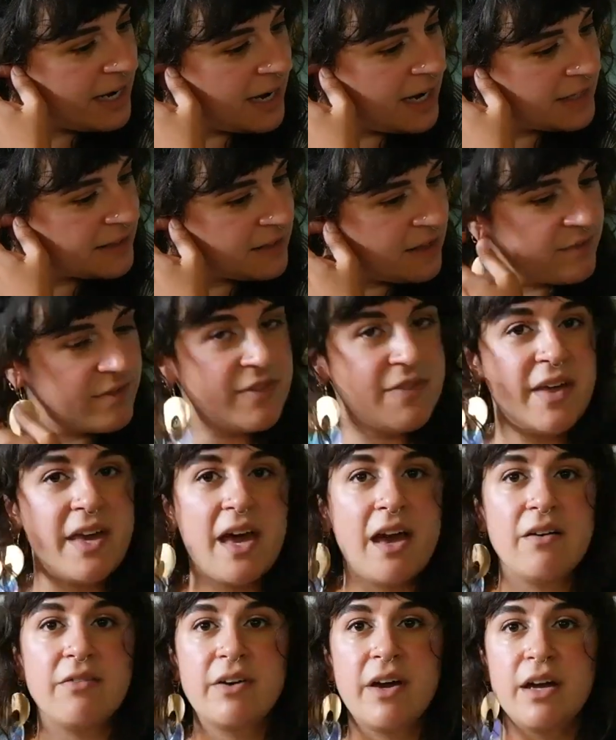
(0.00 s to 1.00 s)
I love that they
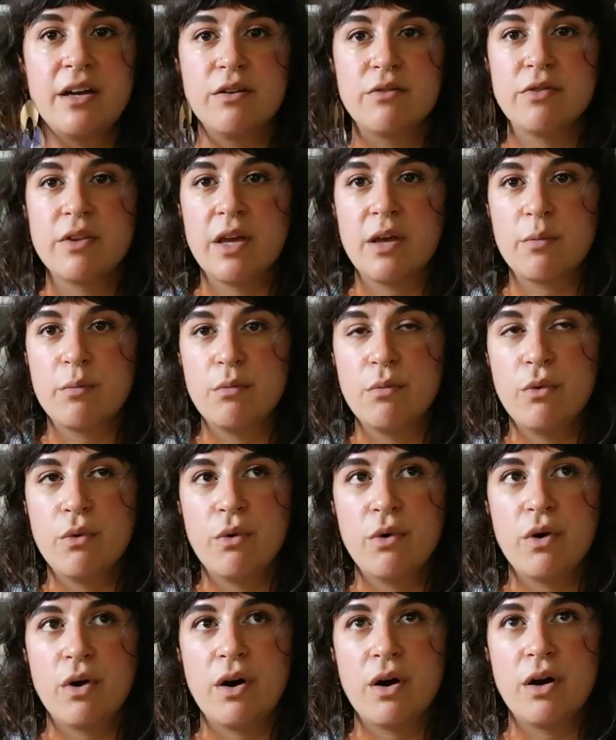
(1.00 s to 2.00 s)
have kind of like
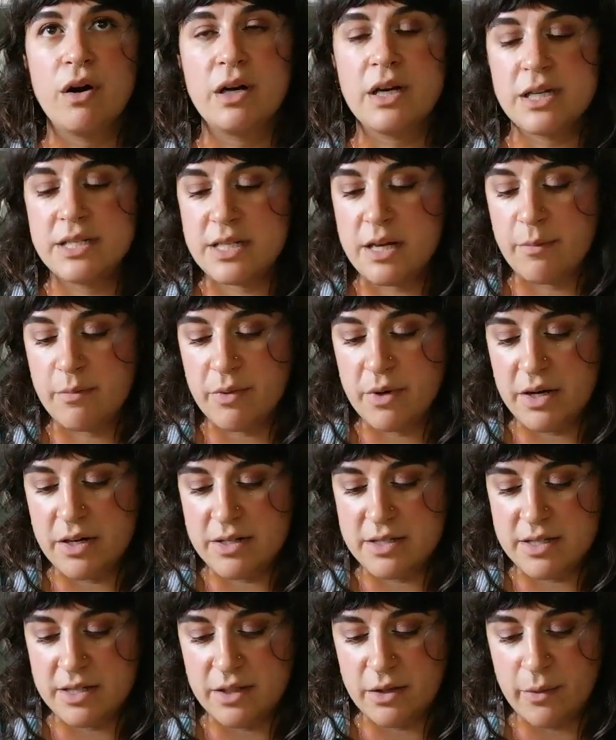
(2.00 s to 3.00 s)
more contemporary
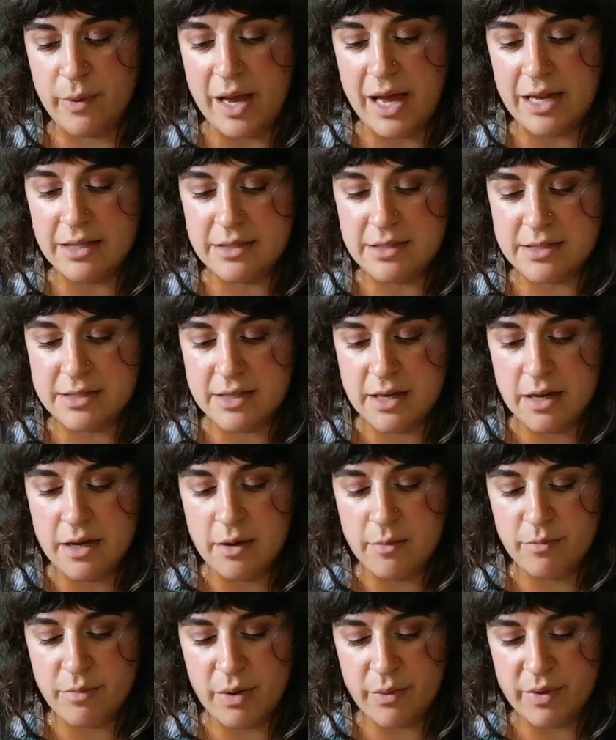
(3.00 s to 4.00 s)
silhouettes,
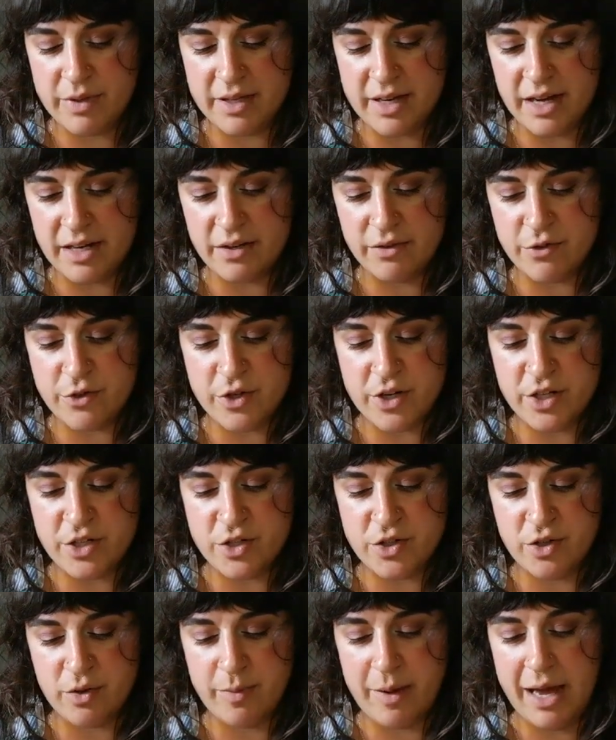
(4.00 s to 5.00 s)
but with kind of
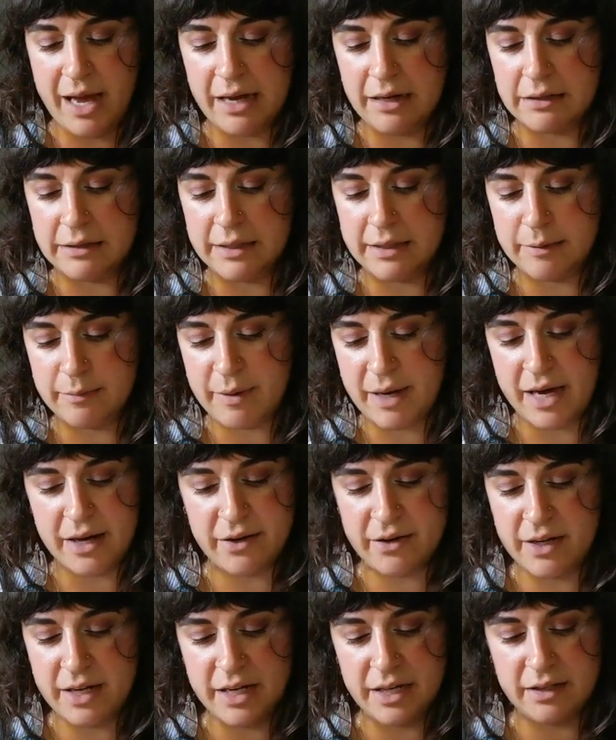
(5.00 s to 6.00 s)
traditional
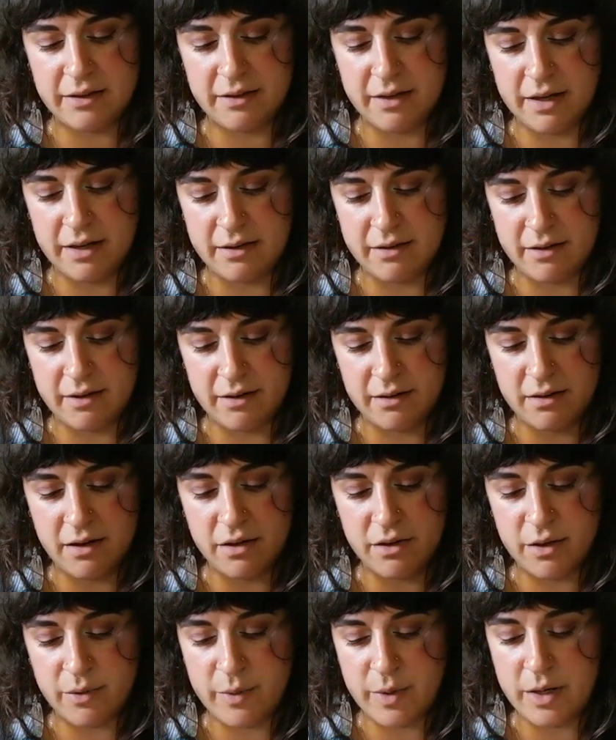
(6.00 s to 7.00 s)
patterning, like
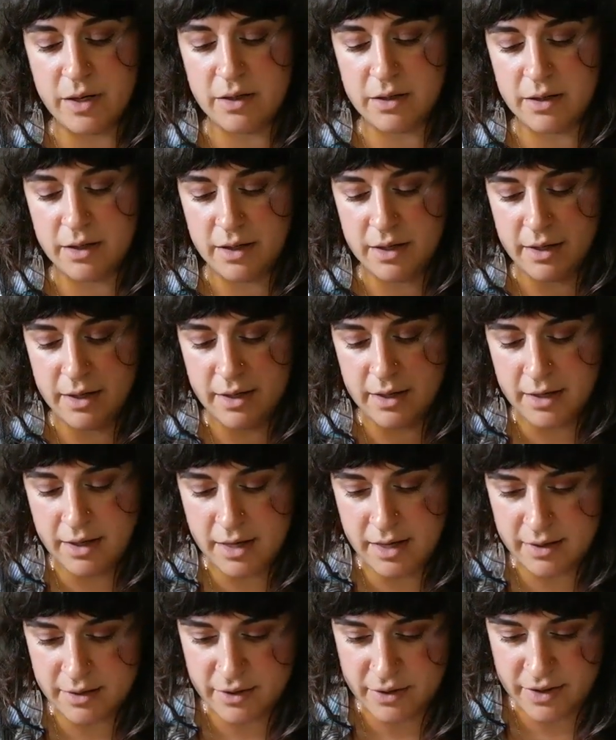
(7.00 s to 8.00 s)
color work.
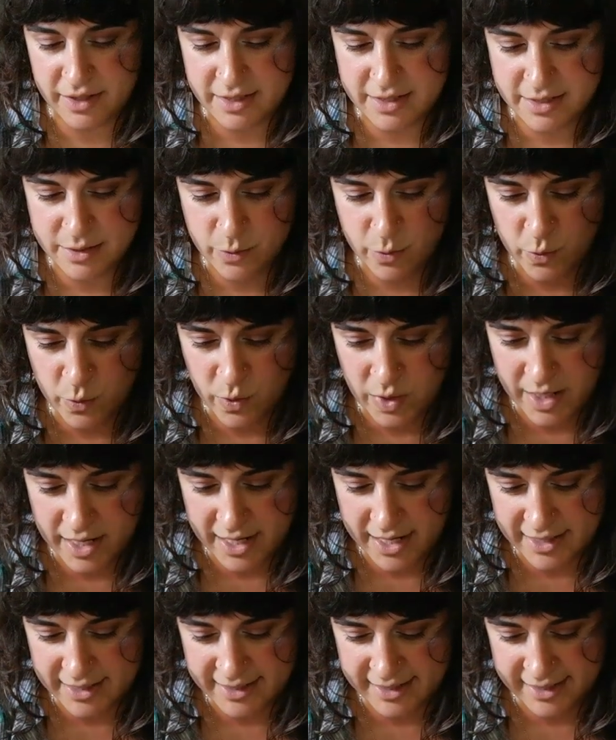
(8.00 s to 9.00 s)
And there is
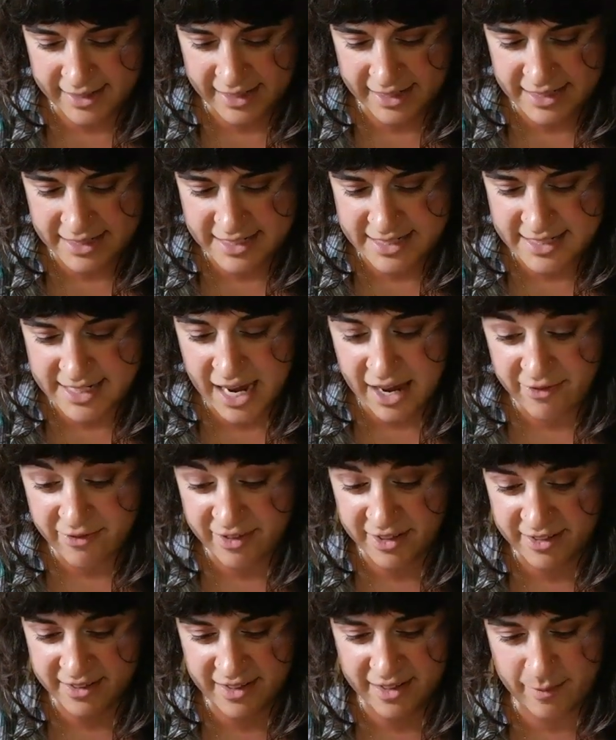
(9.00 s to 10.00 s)
one that I
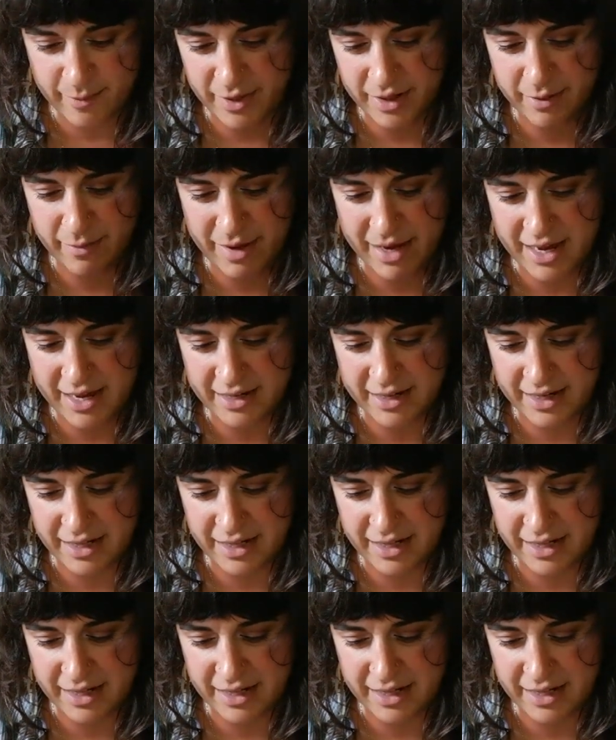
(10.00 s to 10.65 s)
definitely am gonna make.